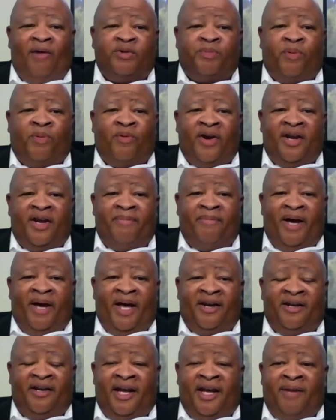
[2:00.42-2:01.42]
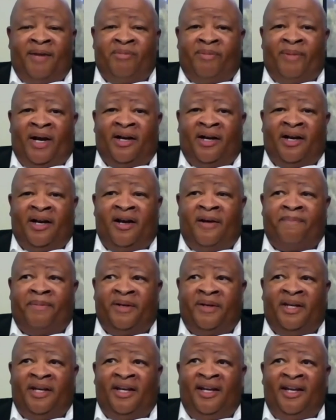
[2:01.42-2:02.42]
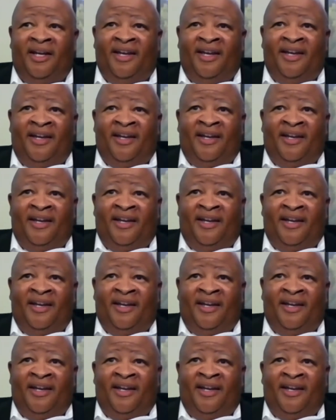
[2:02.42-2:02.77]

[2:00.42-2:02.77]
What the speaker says: I was praying about a name of my company,